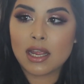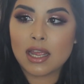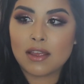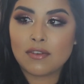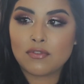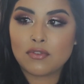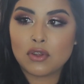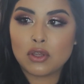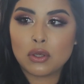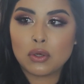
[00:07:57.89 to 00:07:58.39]

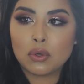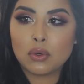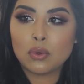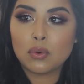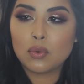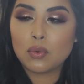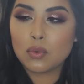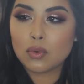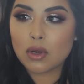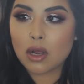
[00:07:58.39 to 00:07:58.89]
If
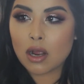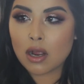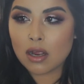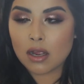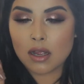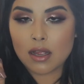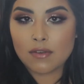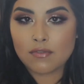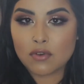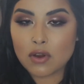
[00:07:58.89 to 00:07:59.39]

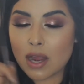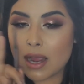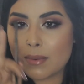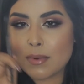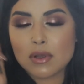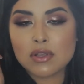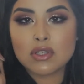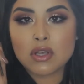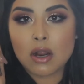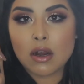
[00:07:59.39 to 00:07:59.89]
your
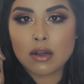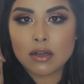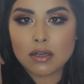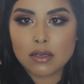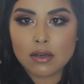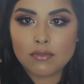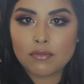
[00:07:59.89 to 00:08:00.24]
eyebrows aren't